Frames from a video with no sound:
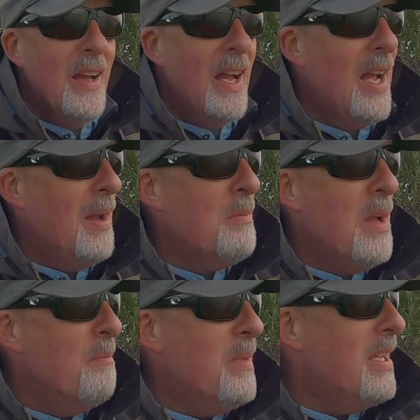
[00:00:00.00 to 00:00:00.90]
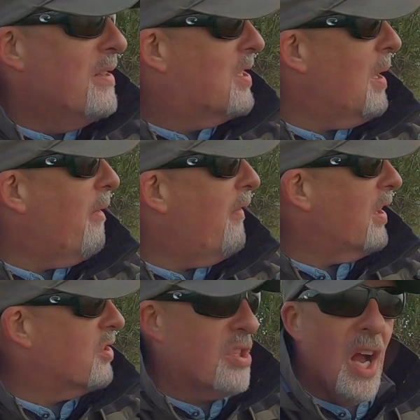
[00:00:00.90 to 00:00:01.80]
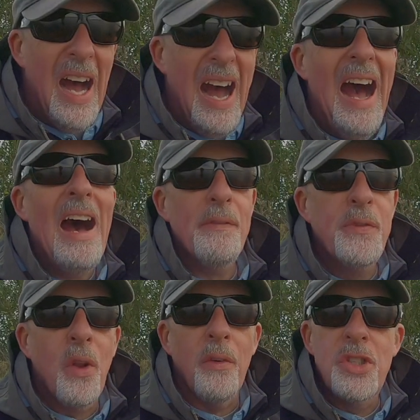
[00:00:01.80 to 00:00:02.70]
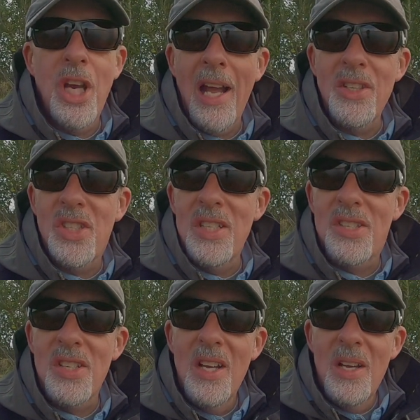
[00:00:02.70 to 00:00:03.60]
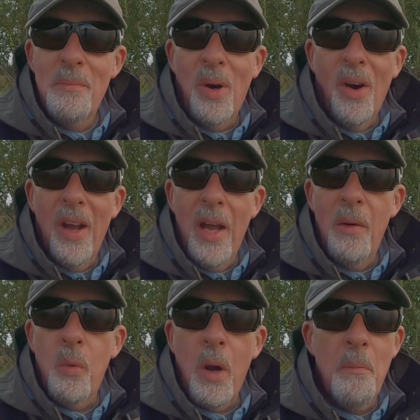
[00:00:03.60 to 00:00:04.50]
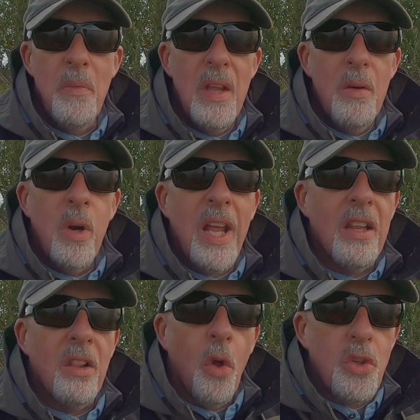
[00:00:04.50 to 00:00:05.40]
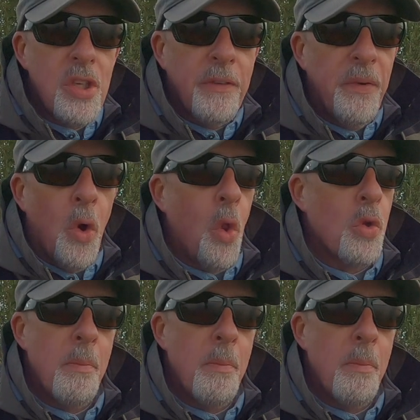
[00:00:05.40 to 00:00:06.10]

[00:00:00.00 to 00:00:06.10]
Me and Tim have had a hat full of chances, but we're getting lots of follows.